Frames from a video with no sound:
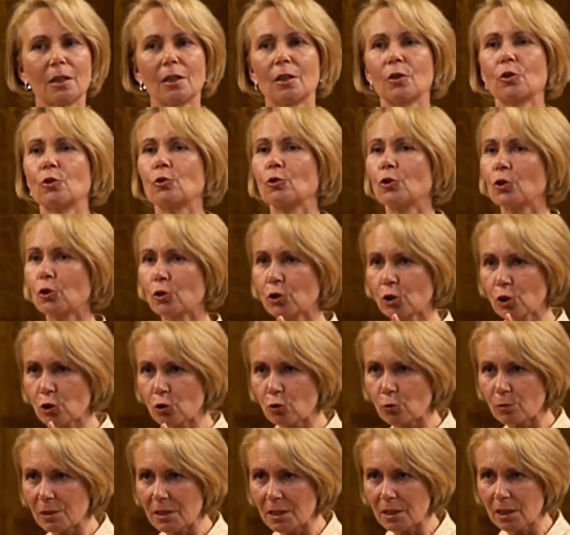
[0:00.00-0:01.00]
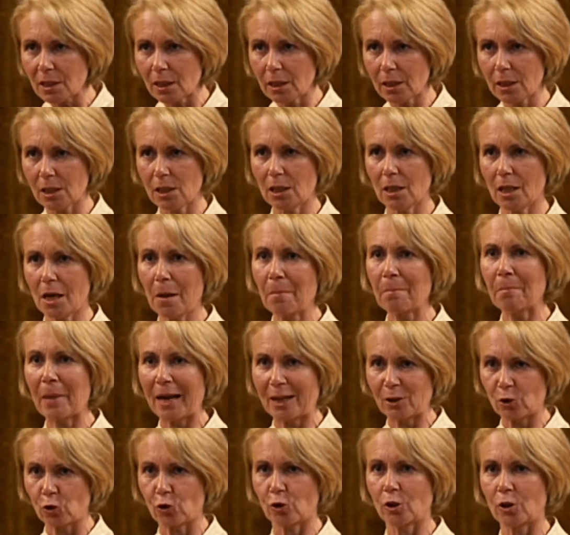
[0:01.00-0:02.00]
You're not just reciting a
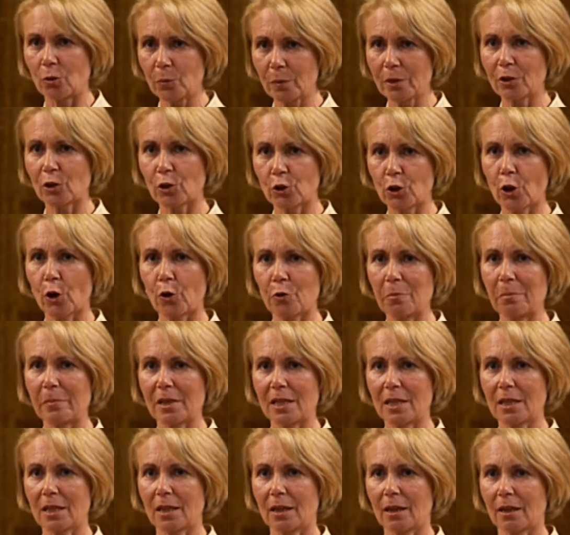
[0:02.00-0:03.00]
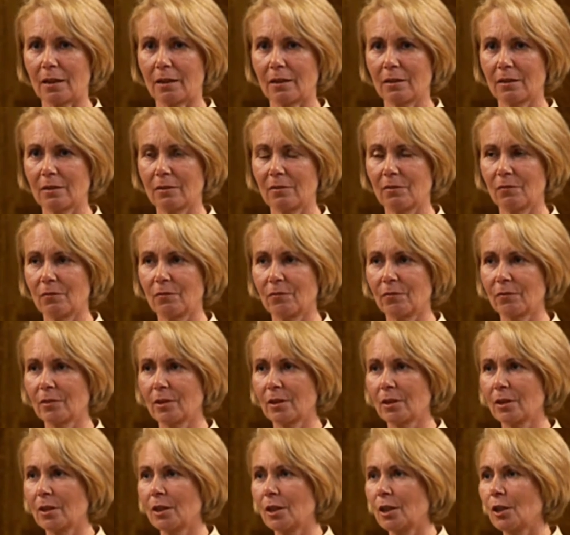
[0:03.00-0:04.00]
mantra with no meaning.
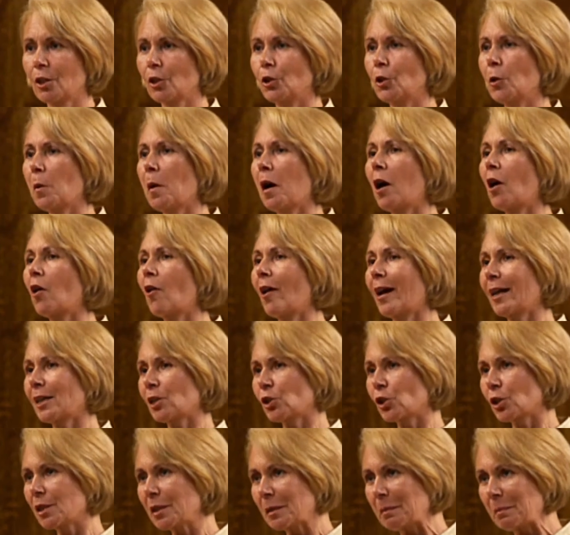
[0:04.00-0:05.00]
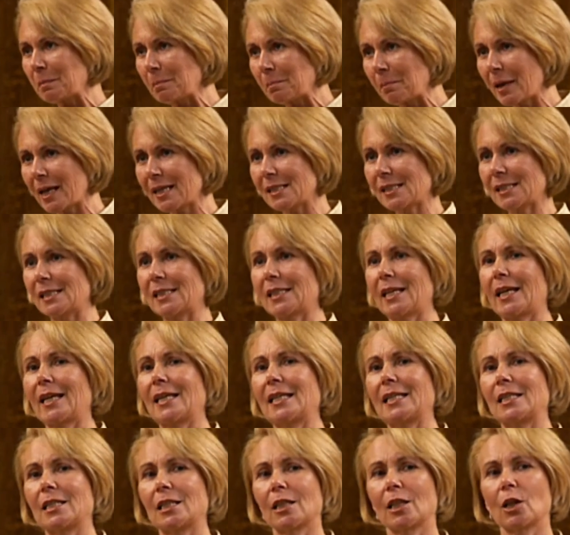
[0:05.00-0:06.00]
You are actually
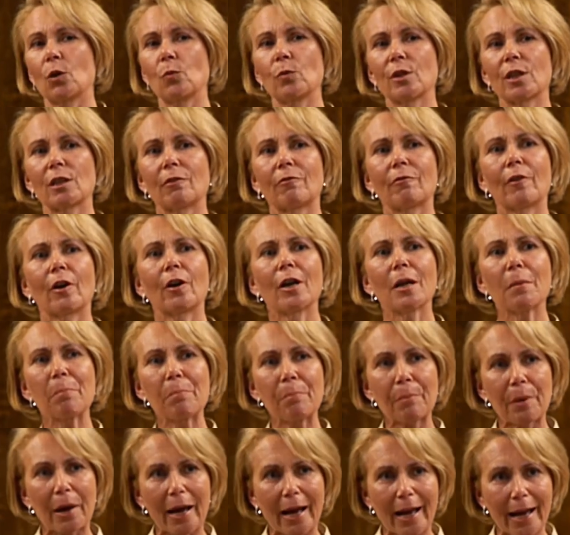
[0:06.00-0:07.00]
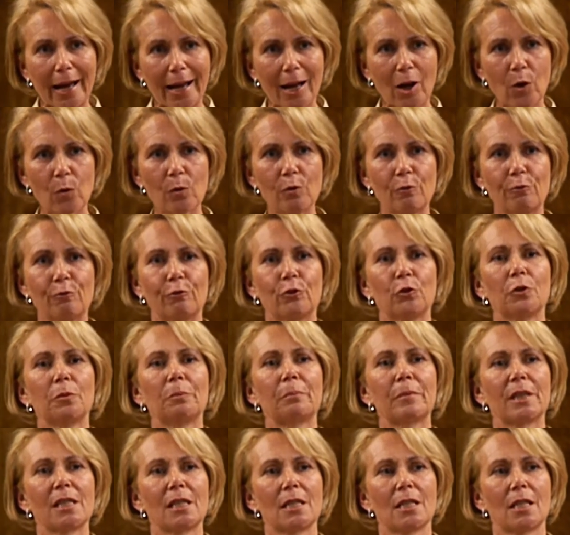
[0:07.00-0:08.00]
meditating with a very powerful
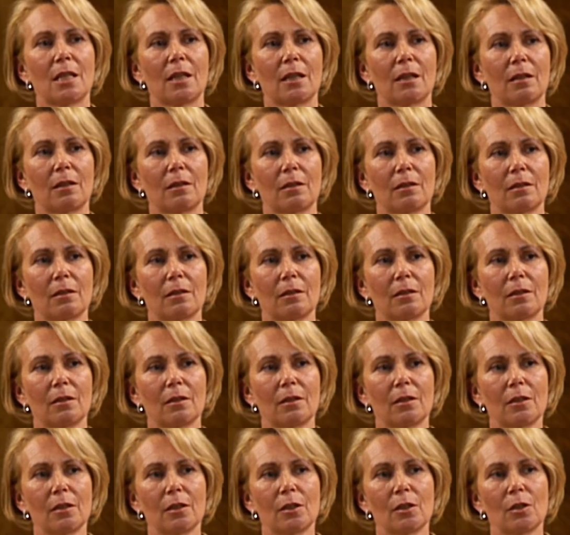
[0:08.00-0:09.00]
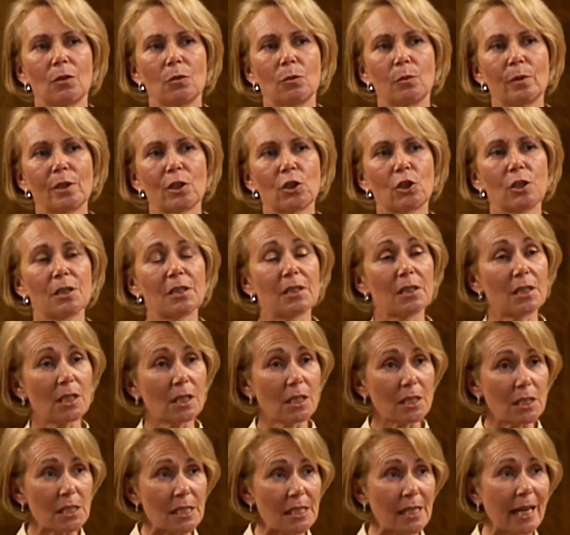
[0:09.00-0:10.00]
meaning, which is the
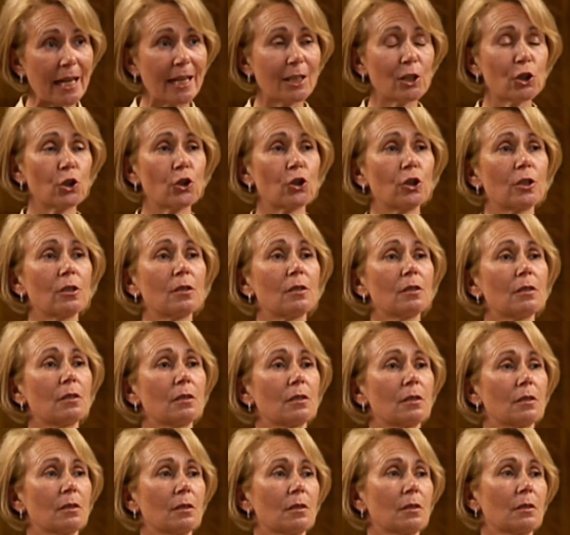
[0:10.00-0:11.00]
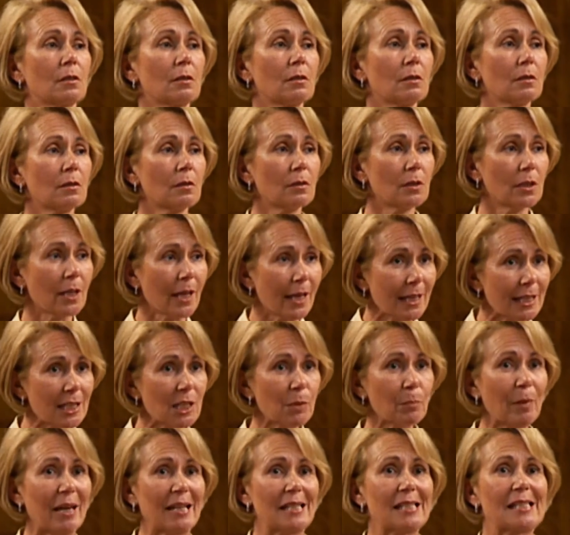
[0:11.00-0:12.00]
intention, the
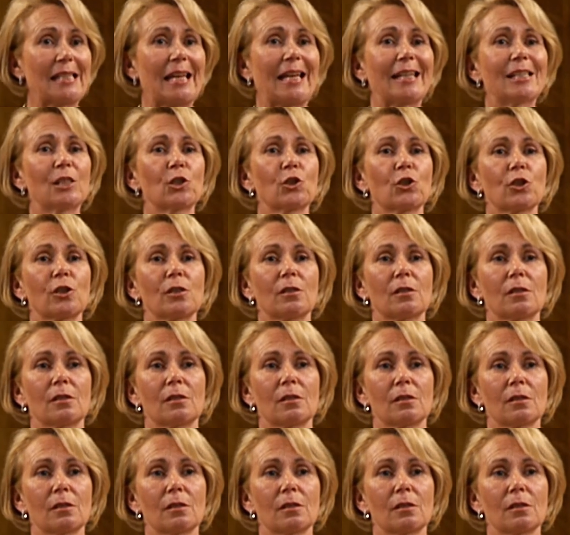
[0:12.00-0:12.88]
expectation,